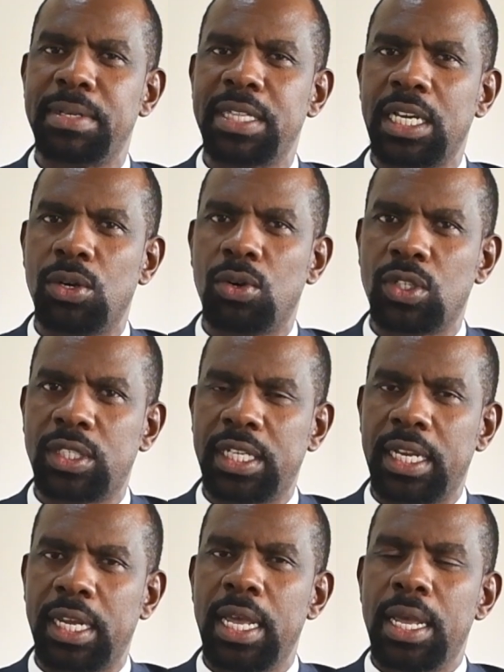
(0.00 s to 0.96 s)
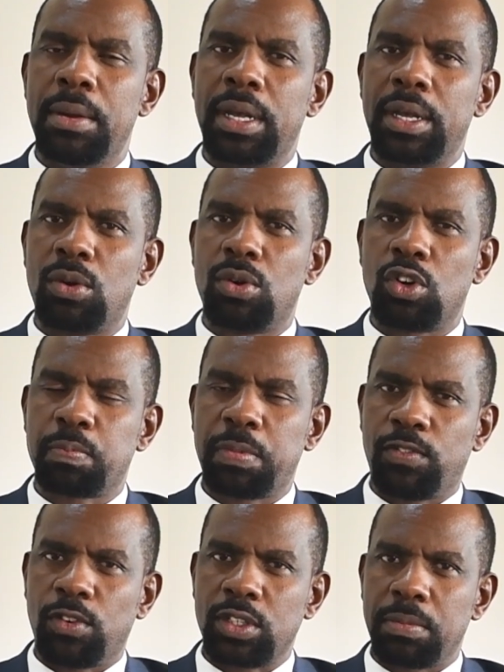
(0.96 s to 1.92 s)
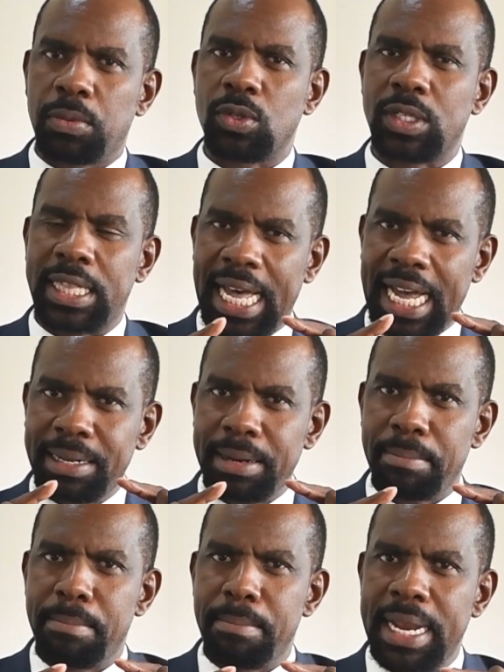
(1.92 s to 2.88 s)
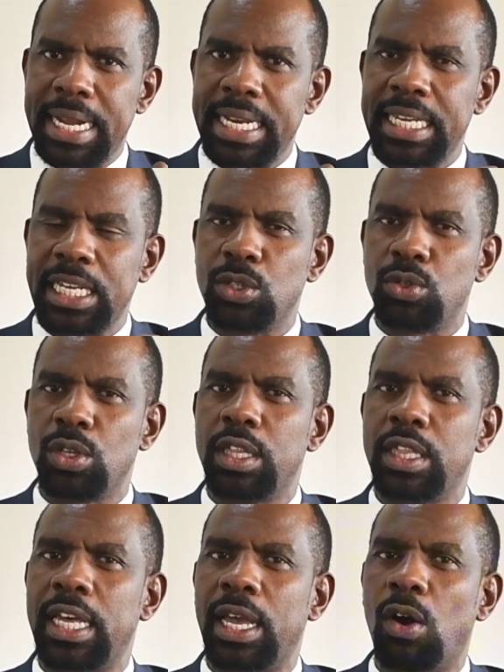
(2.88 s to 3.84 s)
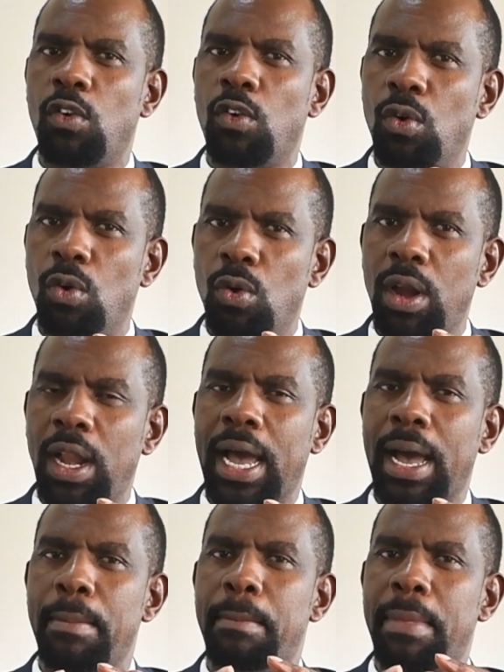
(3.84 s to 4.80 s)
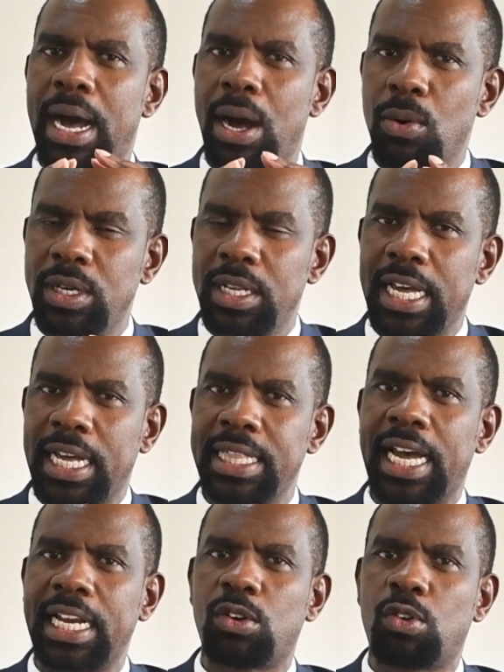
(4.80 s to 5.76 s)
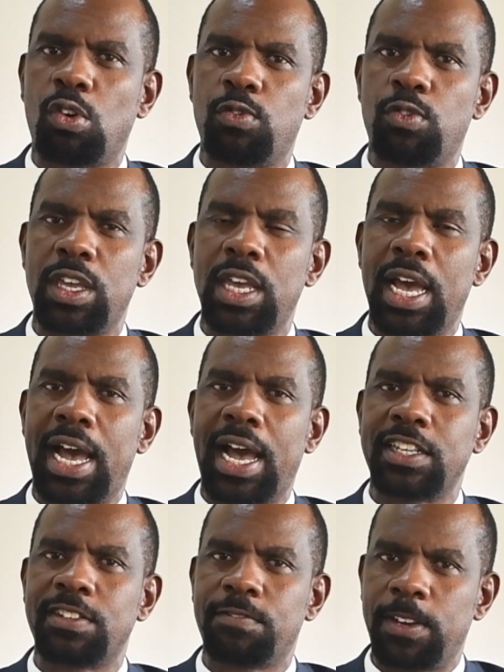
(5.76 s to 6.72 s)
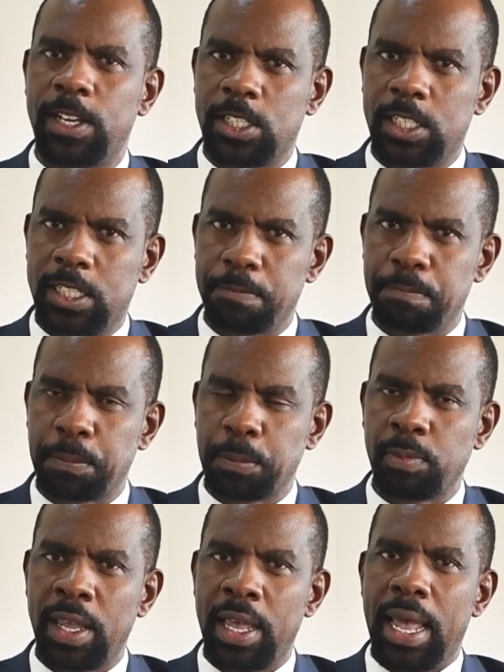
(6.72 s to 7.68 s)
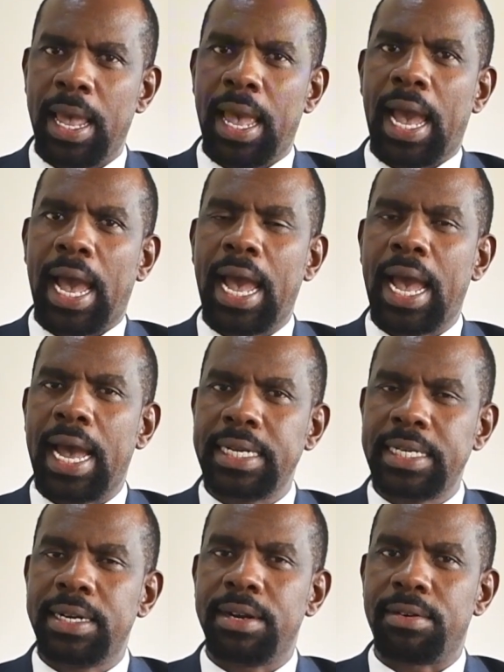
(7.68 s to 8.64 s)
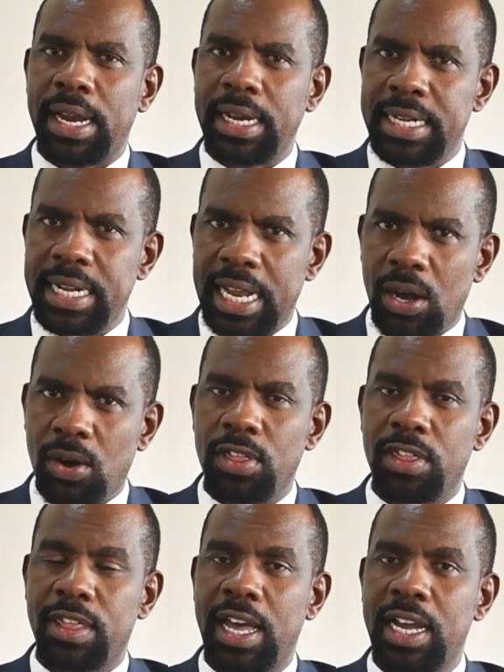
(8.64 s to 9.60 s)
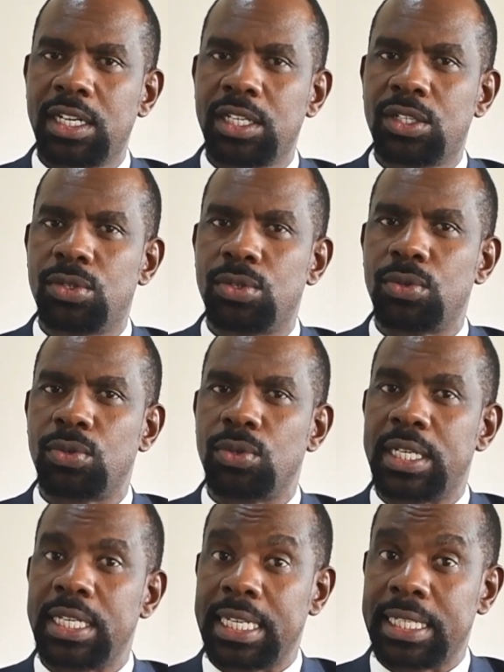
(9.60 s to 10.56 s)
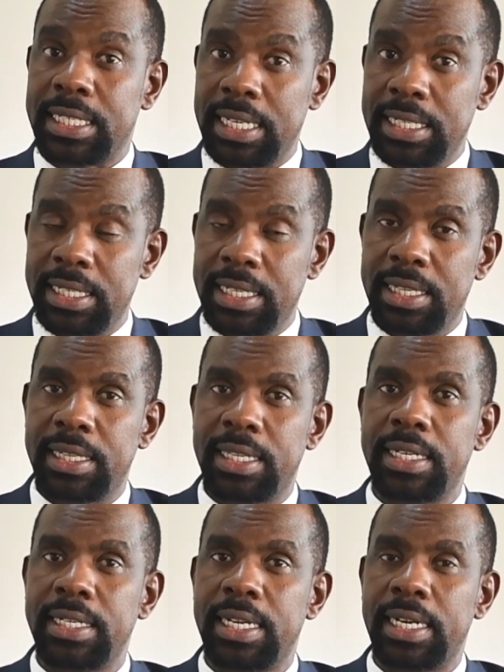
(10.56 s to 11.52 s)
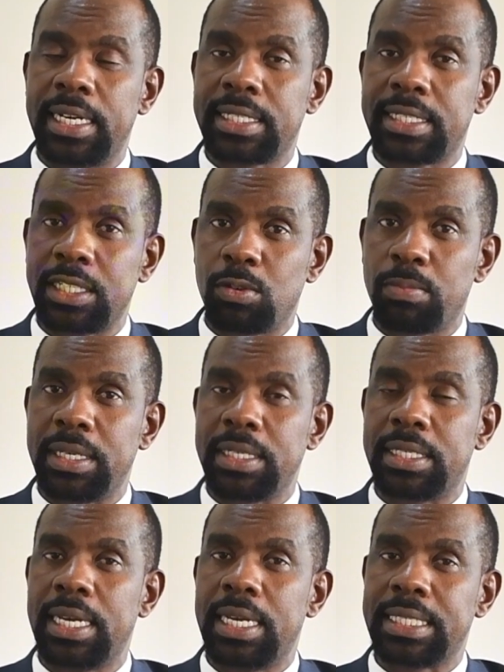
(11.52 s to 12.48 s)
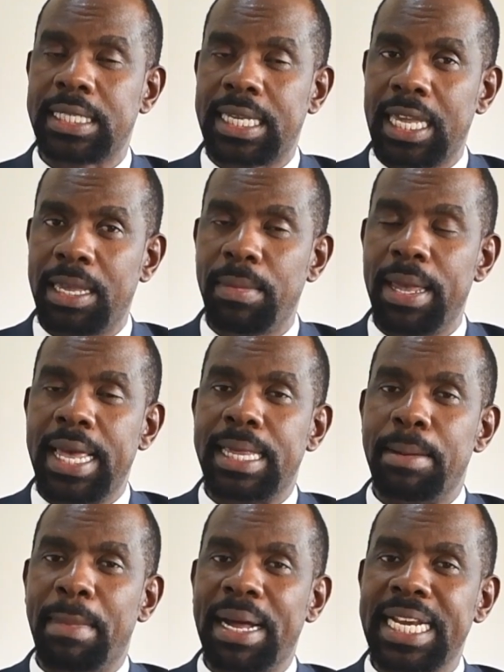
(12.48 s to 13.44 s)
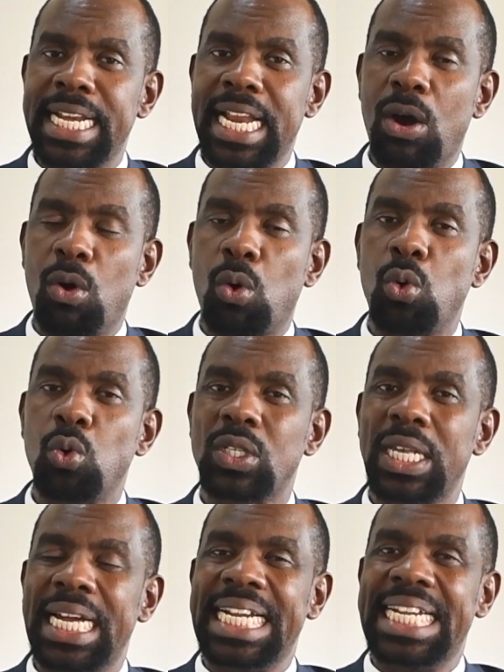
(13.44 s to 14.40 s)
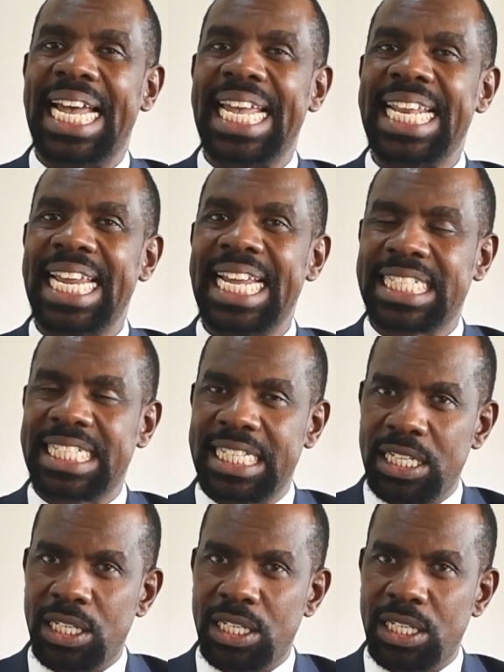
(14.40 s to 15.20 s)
mean, the gross pay for cherry? Because that money is the whole amount that coffee has fetched. And right now, thanks to DSS, the direct settlement scheme, the money now goes direct